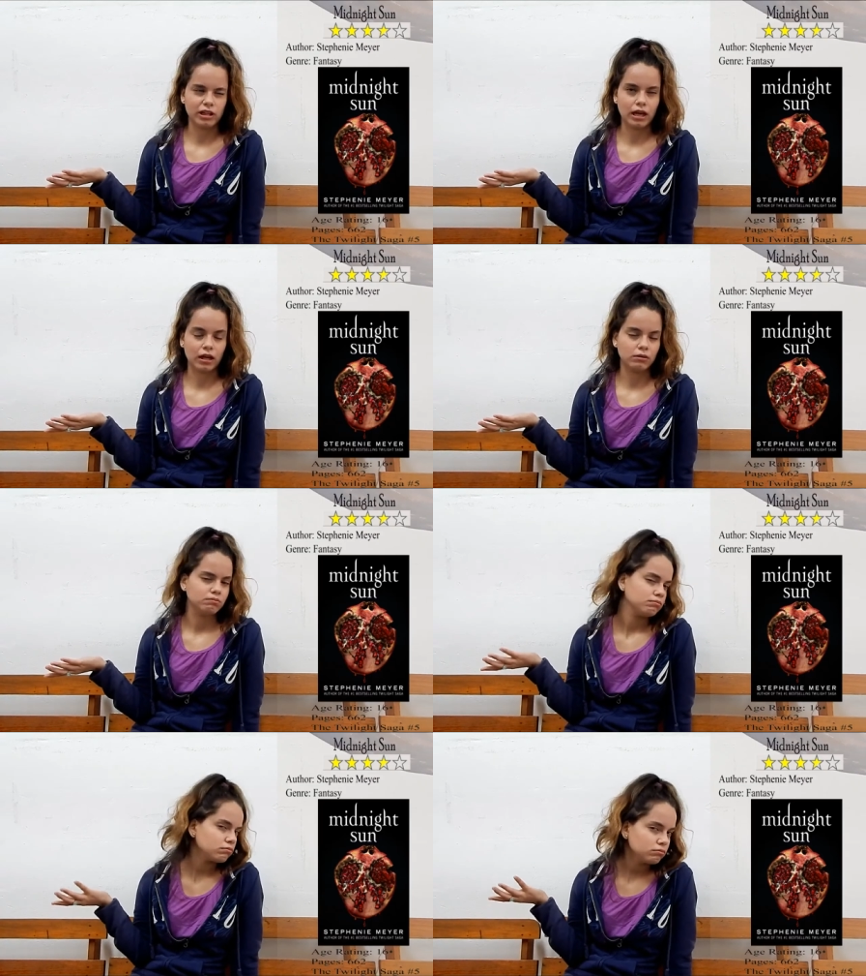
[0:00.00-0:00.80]
like
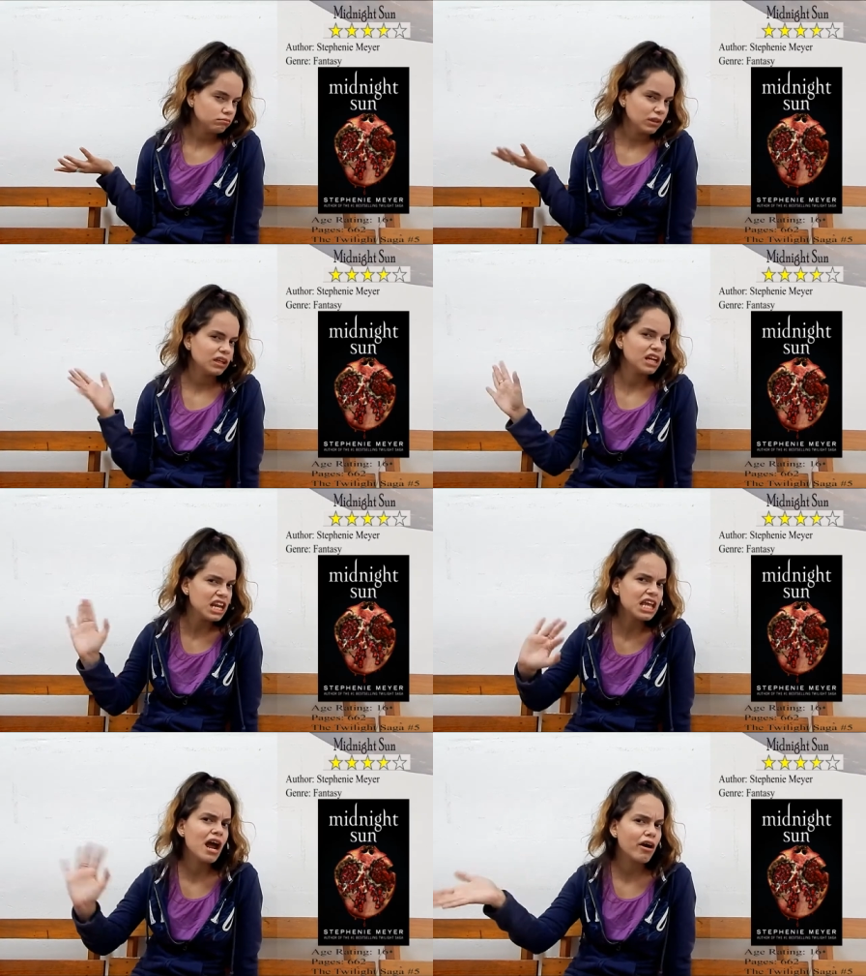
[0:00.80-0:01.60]

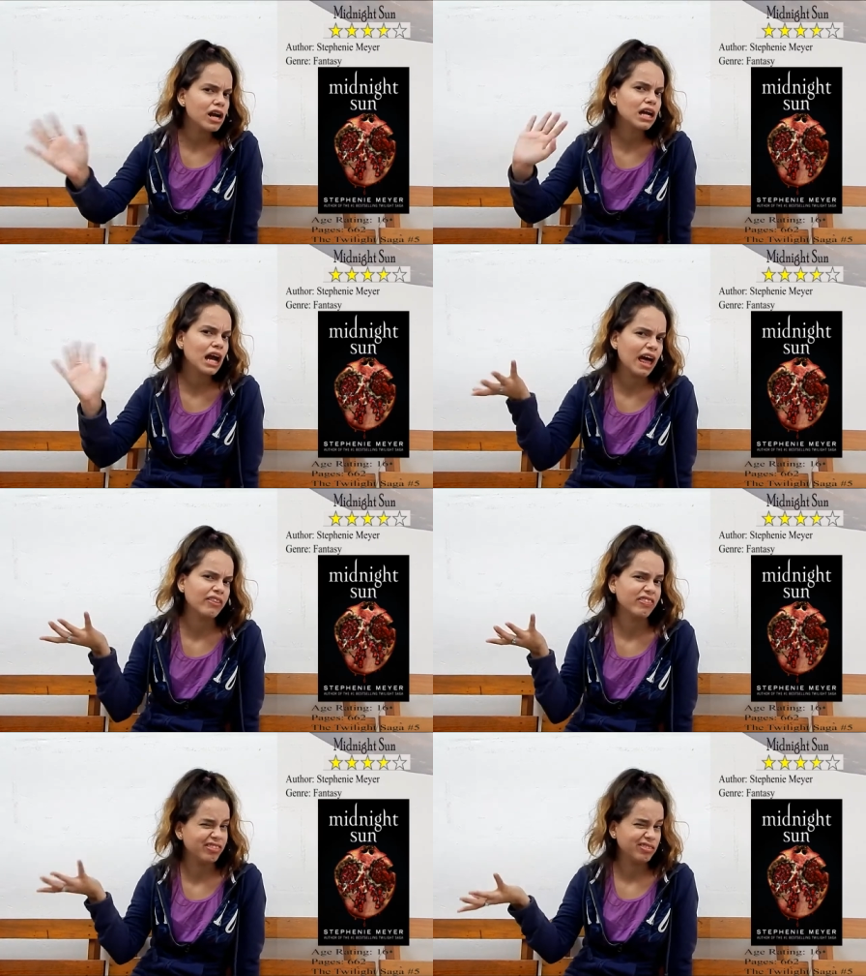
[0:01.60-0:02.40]
nearing a
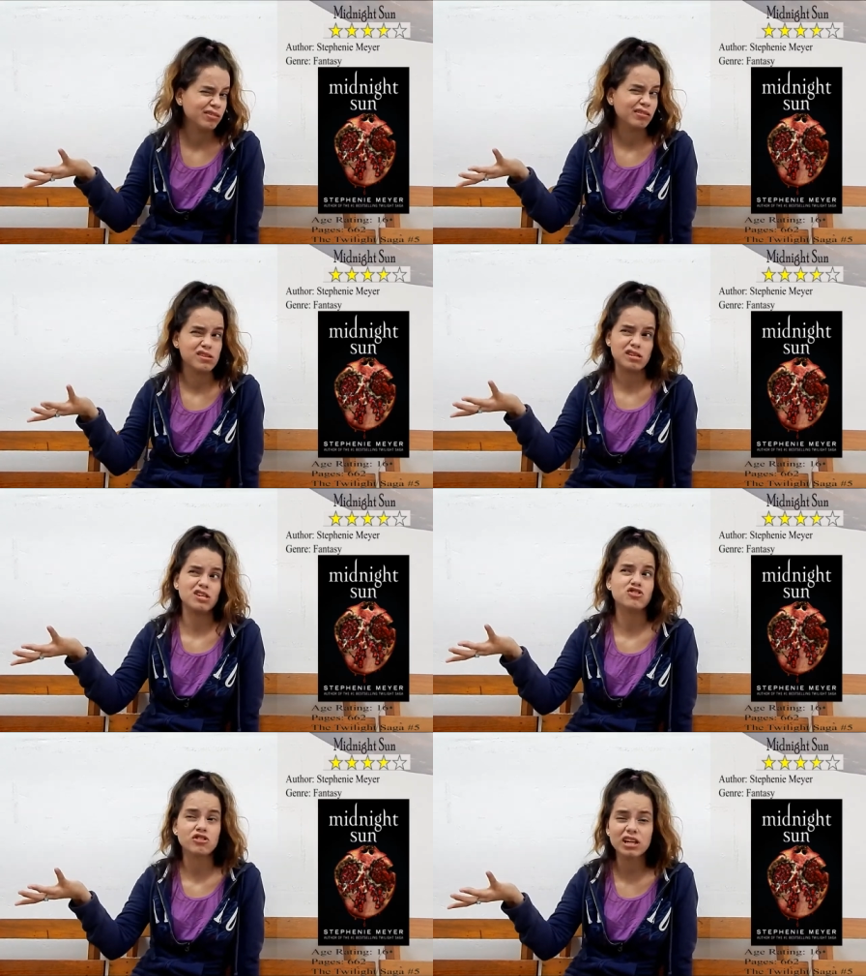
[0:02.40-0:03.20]

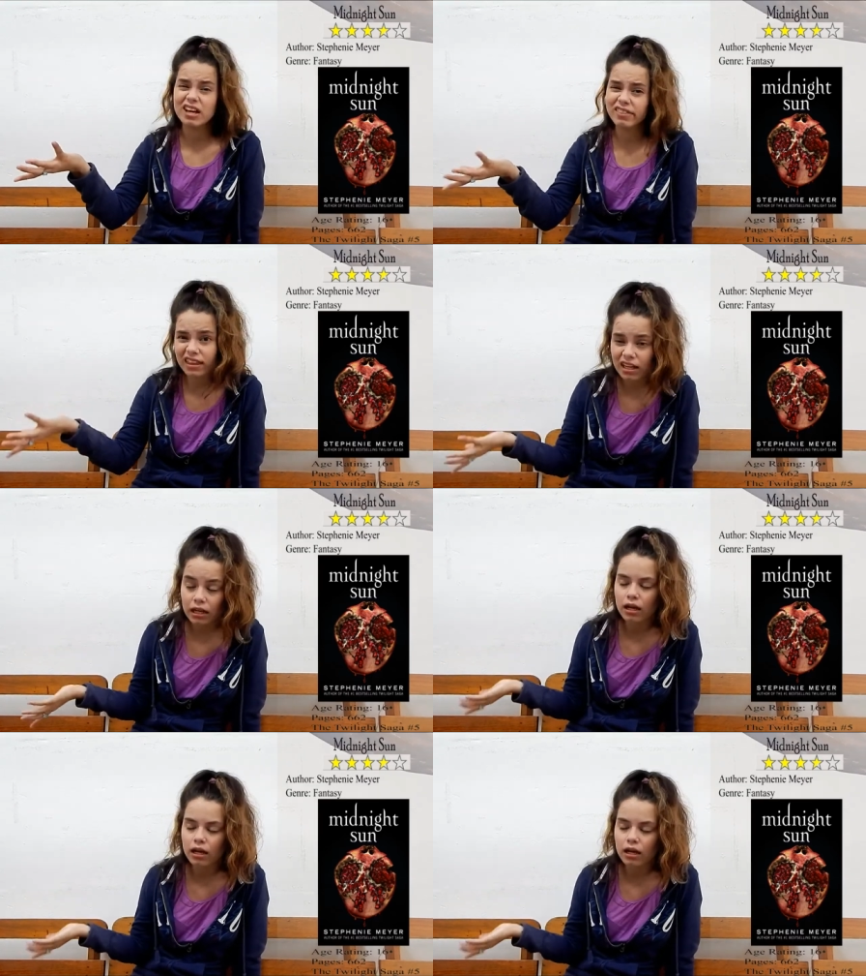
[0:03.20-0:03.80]
century, I think,